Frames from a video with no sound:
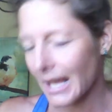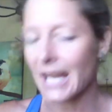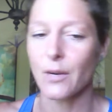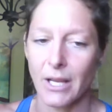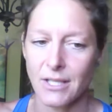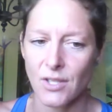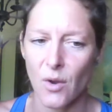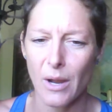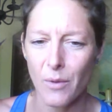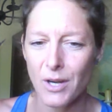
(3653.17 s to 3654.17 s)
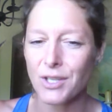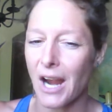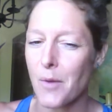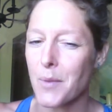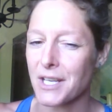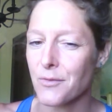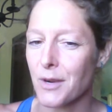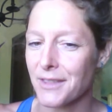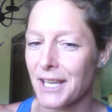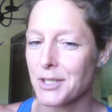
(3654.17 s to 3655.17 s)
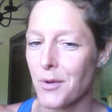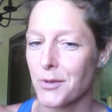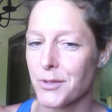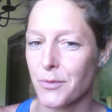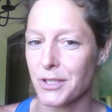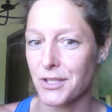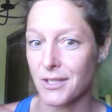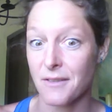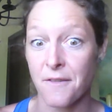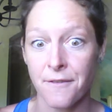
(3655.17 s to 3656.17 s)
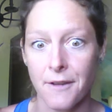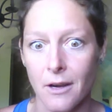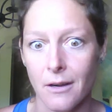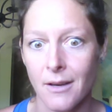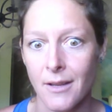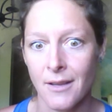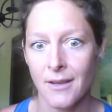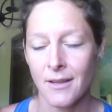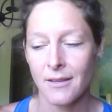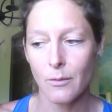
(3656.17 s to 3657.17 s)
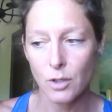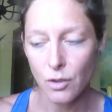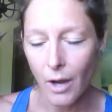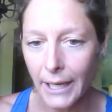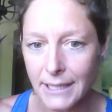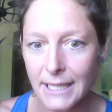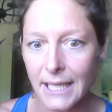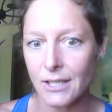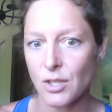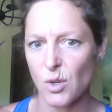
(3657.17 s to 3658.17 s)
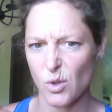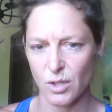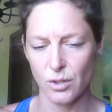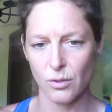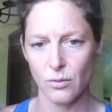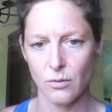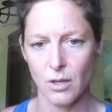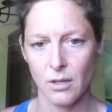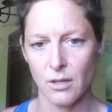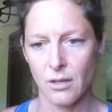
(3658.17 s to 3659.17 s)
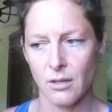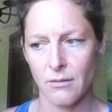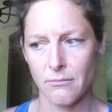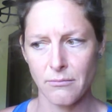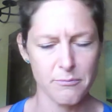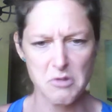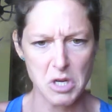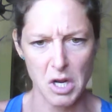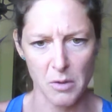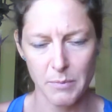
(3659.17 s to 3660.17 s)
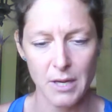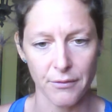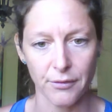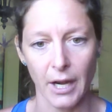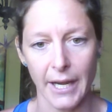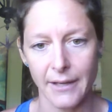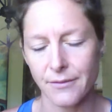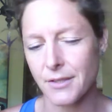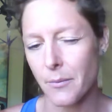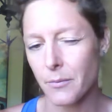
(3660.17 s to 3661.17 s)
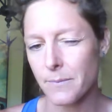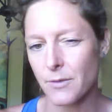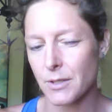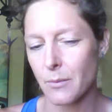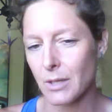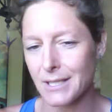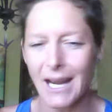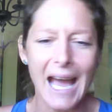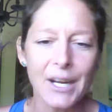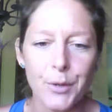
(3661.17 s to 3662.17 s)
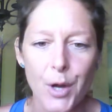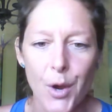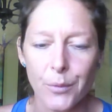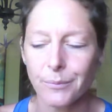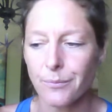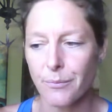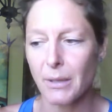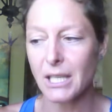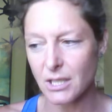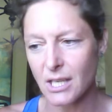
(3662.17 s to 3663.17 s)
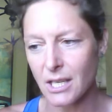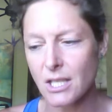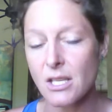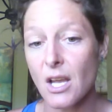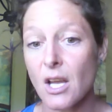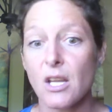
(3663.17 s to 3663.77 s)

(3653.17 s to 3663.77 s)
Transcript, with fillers: Anyway, so I wonder how much of what they told you was just fear. They were trying to get you to, you know, be afraid of for some reason. I don't know, but it is.